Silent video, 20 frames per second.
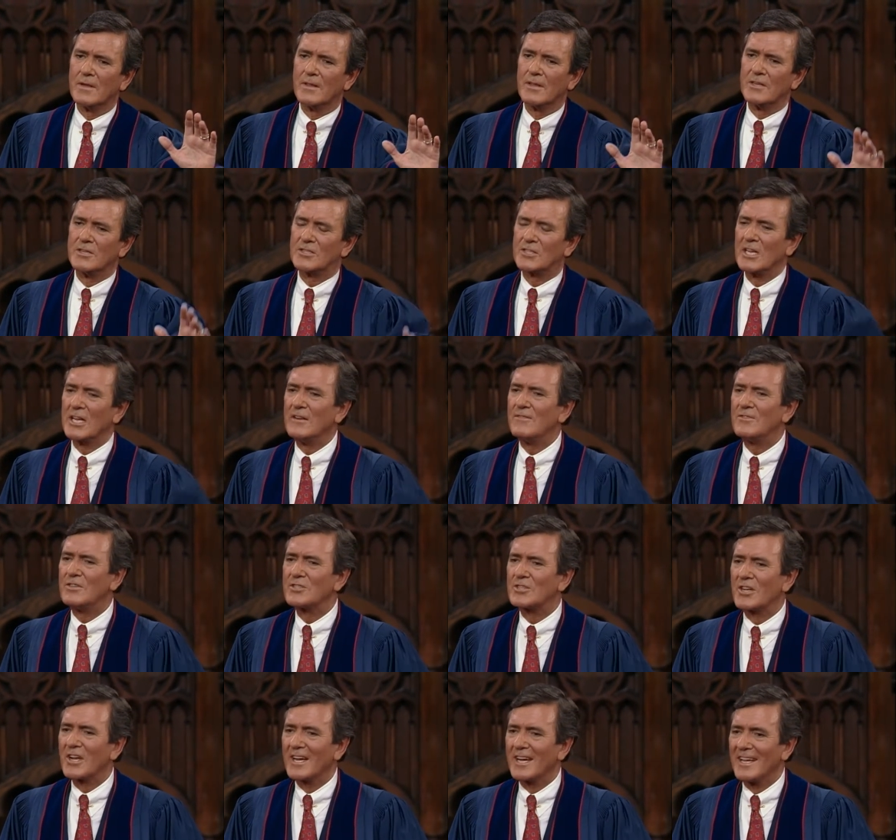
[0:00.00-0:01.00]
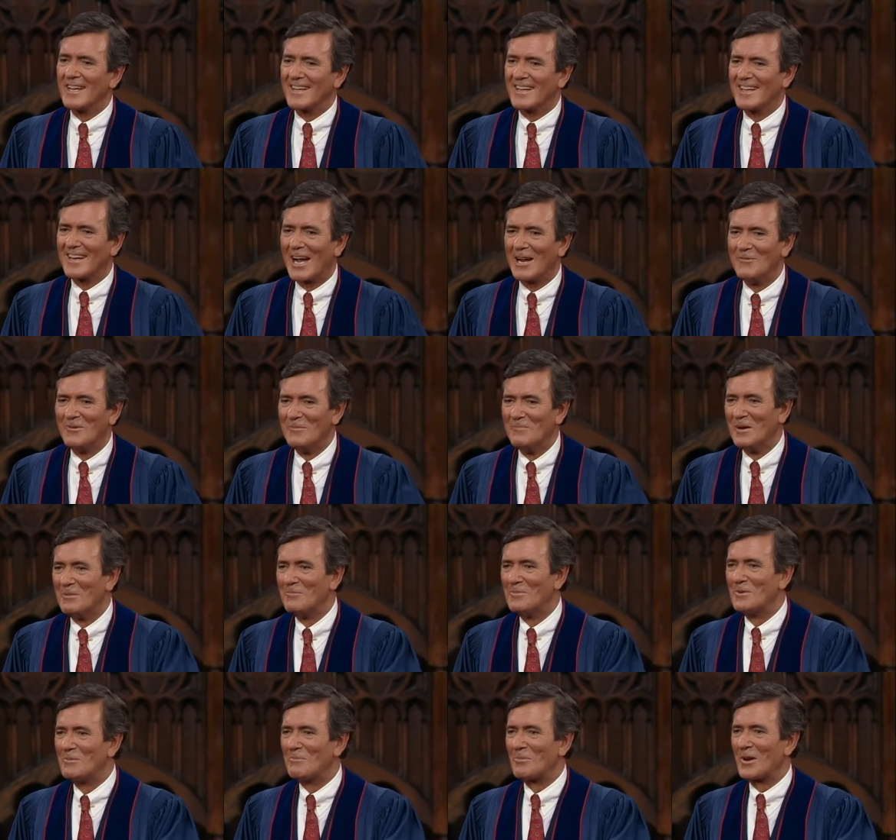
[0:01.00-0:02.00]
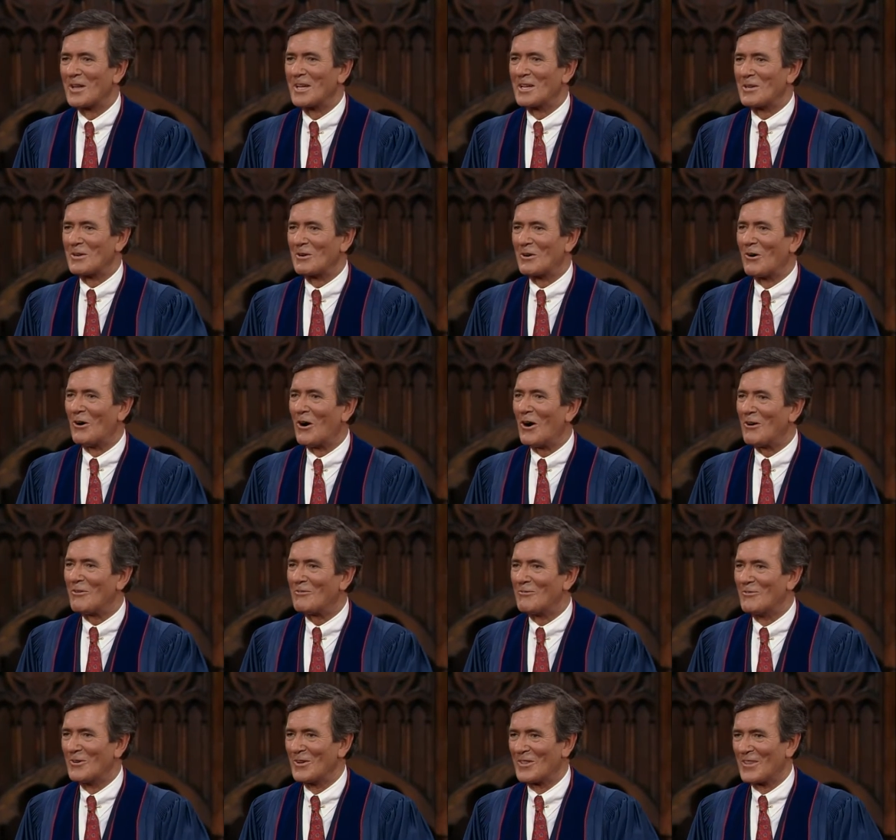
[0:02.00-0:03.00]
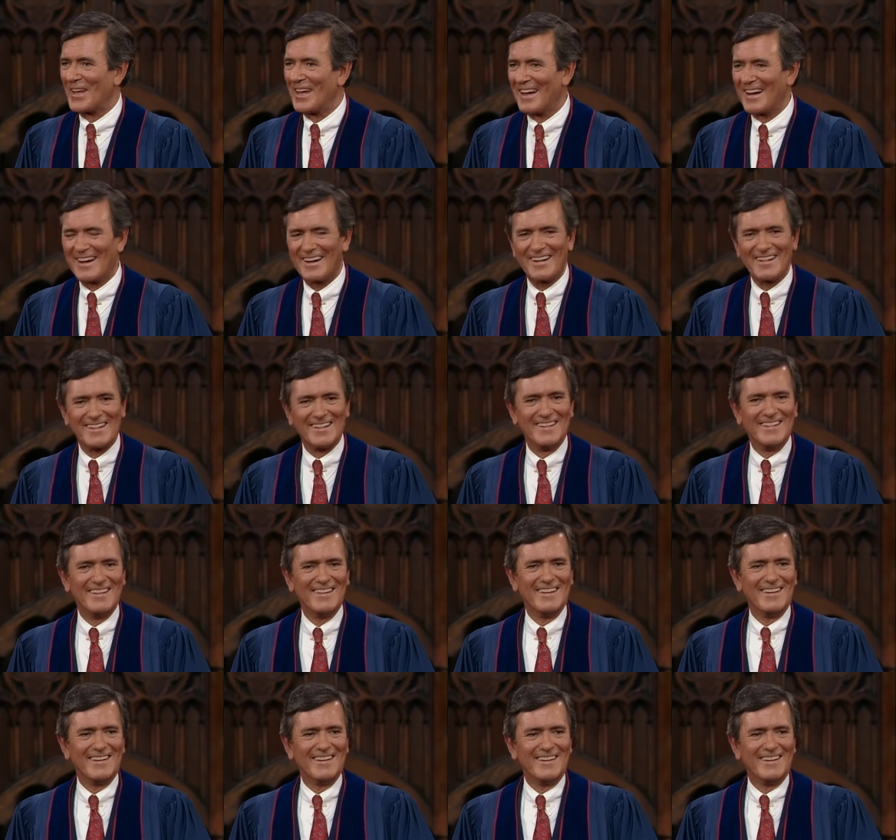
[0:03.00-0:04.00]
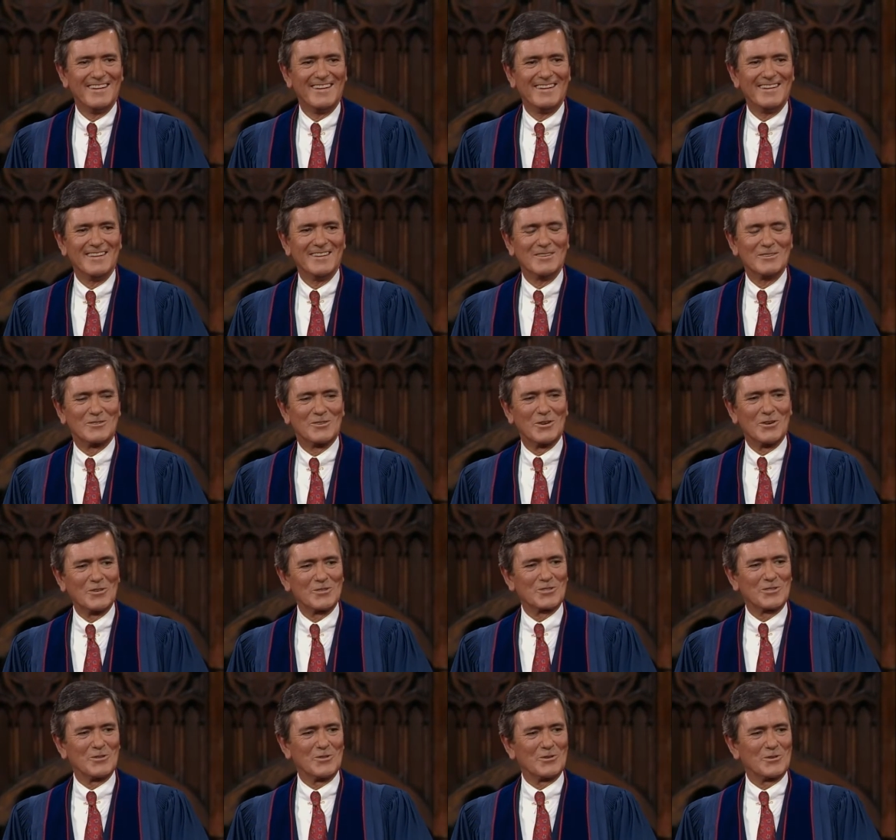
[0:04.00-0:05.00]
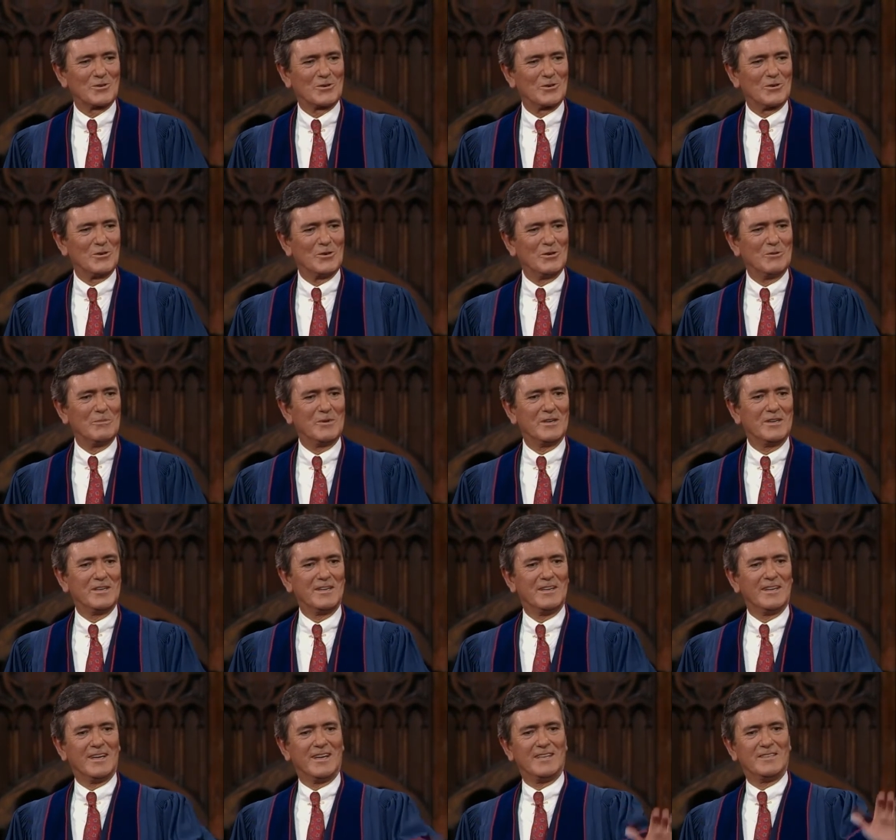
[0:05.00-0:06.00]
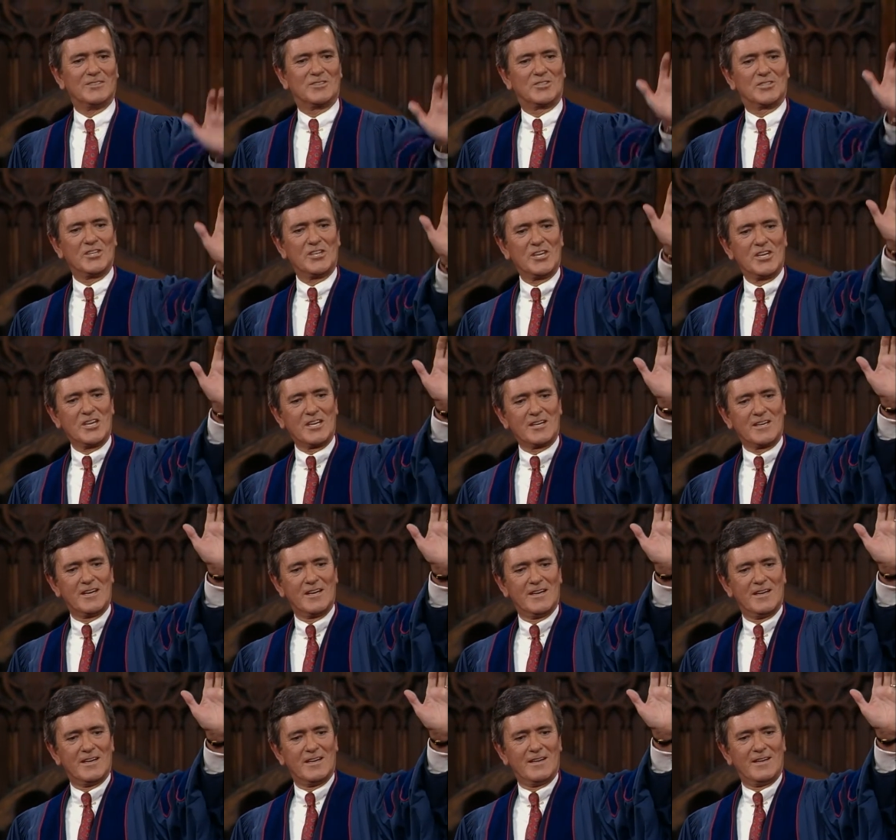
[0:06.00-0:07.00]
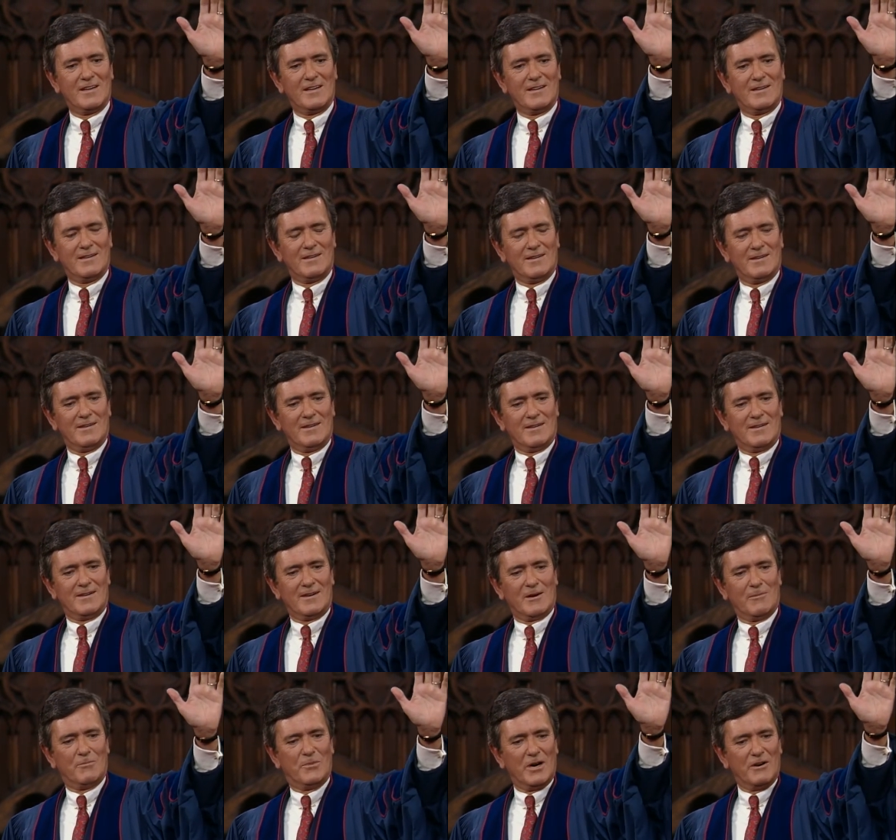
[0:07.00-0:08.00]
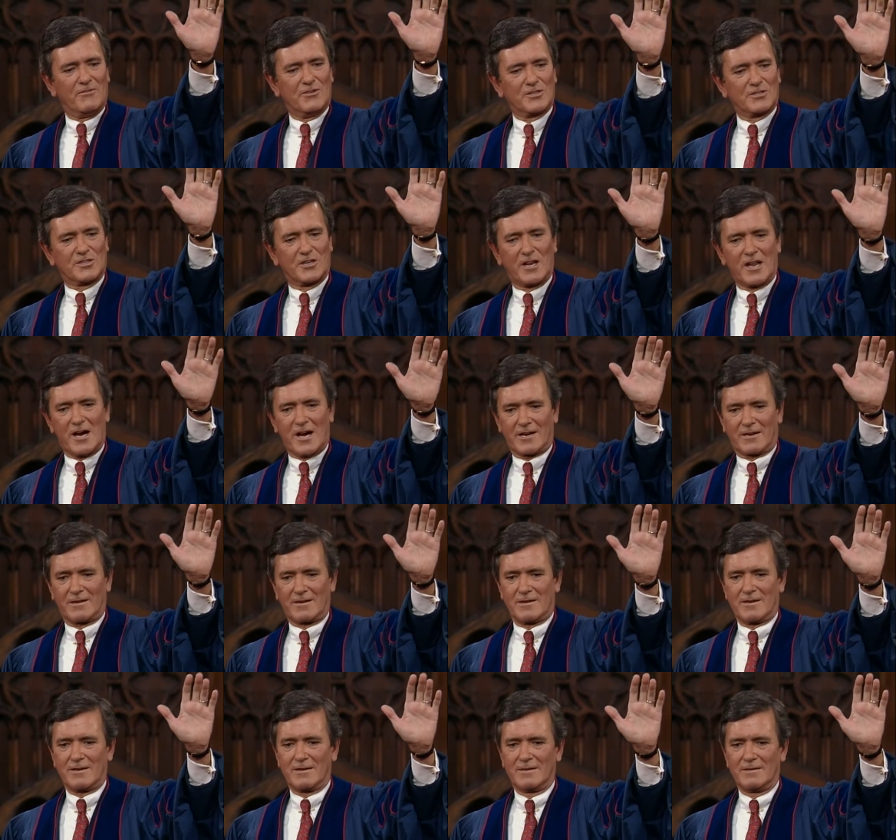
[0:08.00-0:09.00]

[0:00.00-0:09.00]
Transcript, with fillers: and they saved his leg. And I remember playing golf with Al in Tulsa, Oklahoma, and seeing above his locker